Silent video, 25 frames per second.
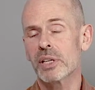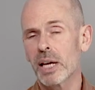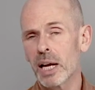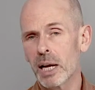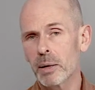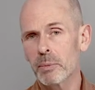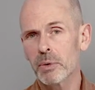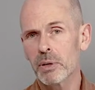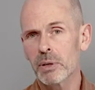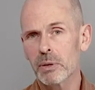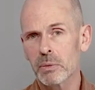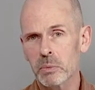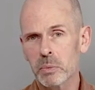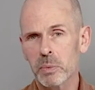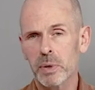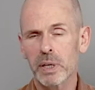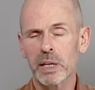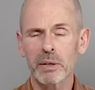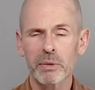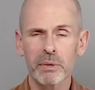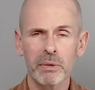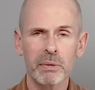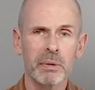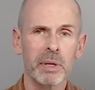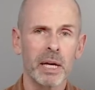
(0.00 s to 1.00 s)
camera
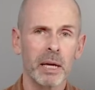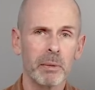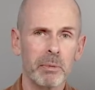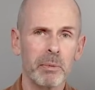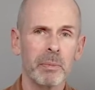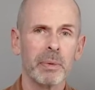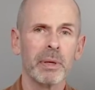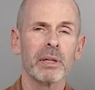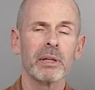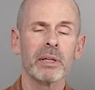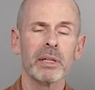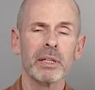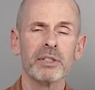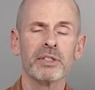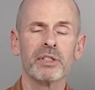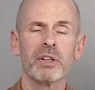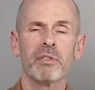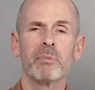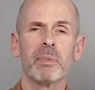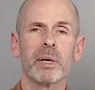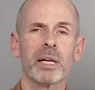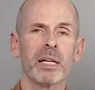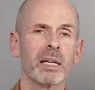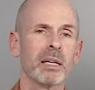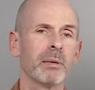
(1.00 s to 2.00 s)
with capabilities
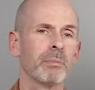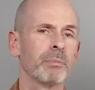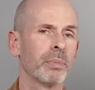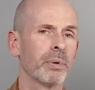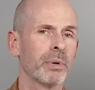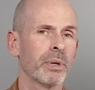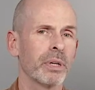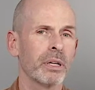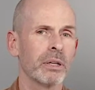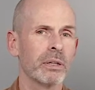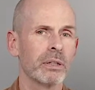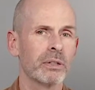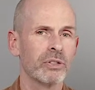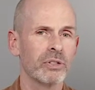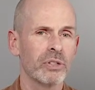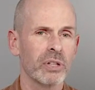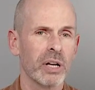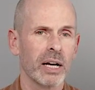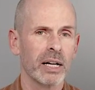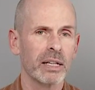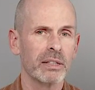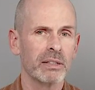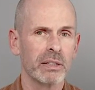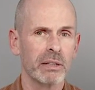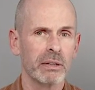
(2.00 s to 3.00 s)
of making pretty good
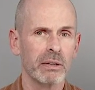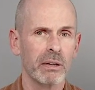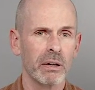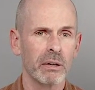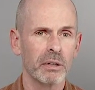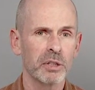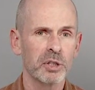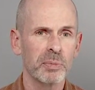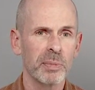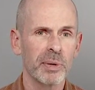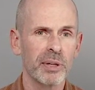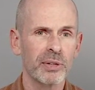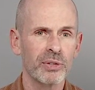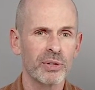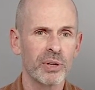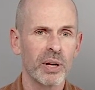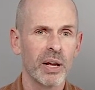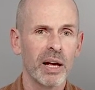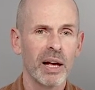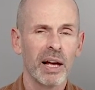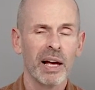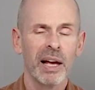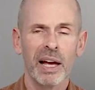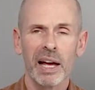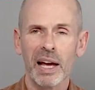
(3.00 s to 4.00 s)
size enlargements,
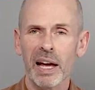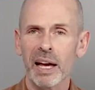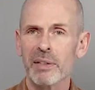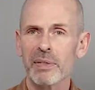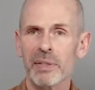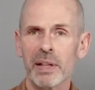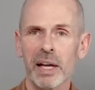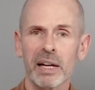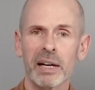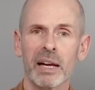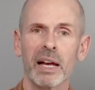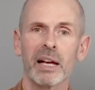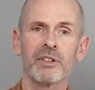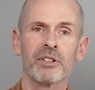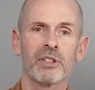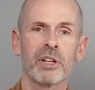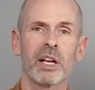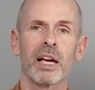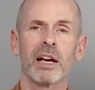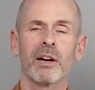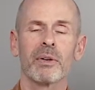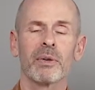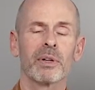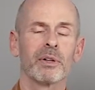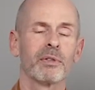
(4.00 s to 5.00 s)
and that has
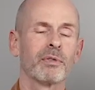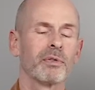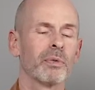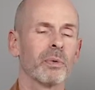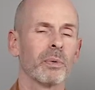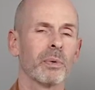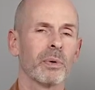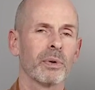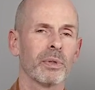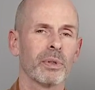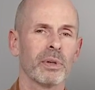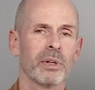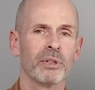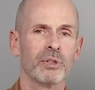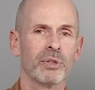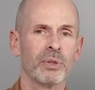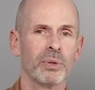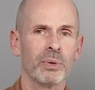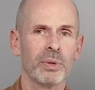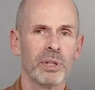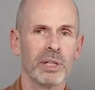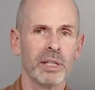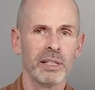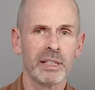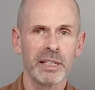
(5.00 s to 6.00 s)
carried forth
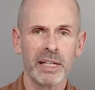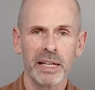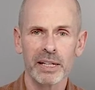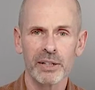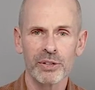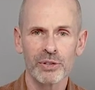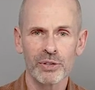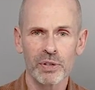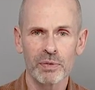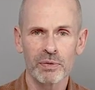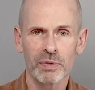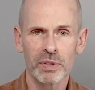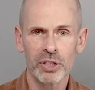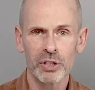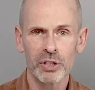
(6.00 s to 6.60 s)
into the days of